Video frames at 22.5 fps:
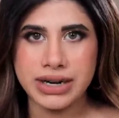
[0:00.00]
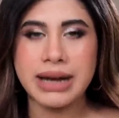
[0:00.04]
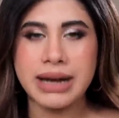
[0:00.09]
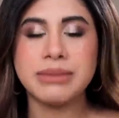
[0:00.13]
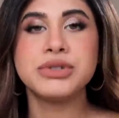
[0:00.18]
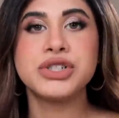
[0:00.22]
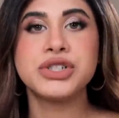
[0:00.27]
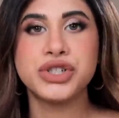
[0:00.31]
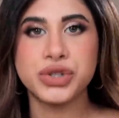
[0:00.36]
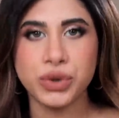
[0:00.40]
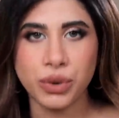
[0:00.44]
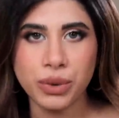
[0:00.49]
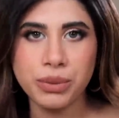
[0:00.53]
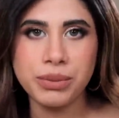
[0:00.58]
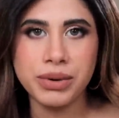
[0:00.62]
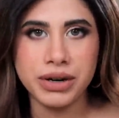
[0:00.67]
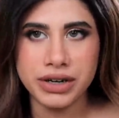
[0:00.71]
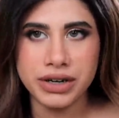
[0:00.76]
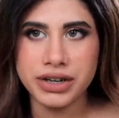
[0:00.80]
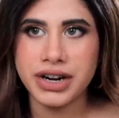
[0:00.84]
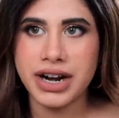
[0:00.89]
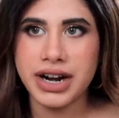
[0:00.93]
I'm so
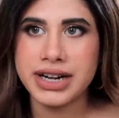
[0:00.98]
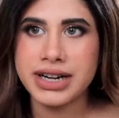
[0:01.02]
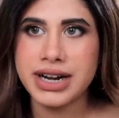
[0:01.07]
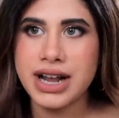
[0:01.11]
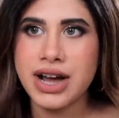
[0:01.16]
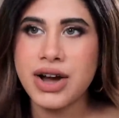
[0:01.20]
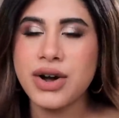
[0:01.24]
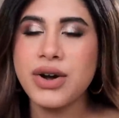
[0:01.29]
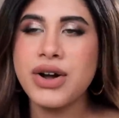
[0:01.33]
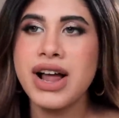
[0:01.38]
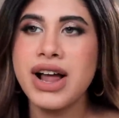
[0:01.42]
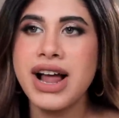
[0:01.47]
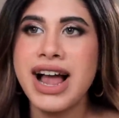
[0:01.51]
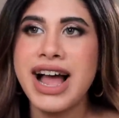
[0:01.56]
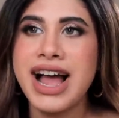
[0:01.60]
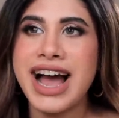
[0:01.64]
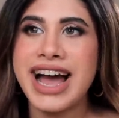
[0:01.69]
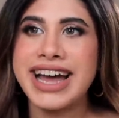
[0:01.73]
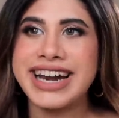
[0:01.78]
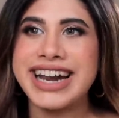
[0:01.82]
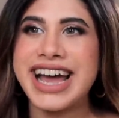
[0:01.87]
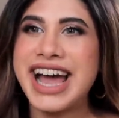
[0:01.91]
blurry right now,
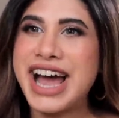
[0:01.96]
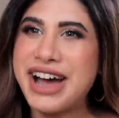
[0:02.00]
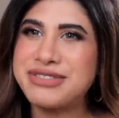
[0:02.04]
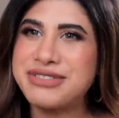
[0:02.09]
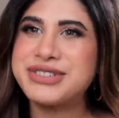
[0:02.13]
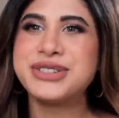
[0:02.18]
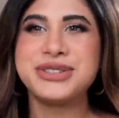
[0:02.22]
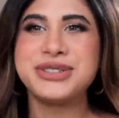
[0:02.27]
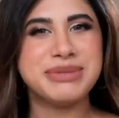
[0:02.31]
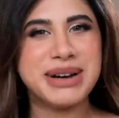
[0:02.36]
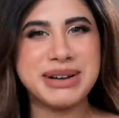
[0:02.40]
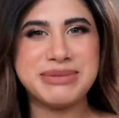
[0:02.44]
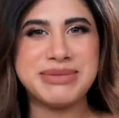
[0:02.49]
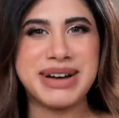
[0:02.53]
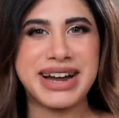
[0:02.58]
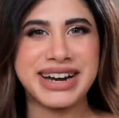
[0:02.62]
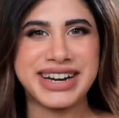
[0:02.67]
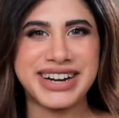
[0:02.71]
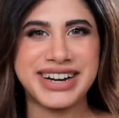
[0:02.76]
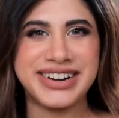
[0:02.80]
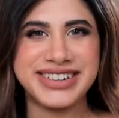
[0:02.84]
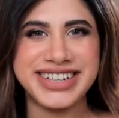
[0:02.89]
and I have to do my
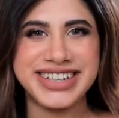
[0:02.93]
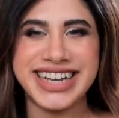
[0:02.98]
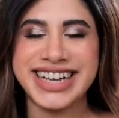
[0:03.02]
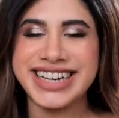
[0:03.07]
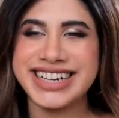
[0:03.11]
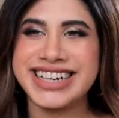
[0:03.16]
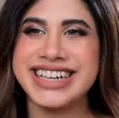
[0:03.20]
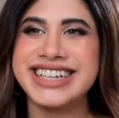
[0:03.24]
background yet.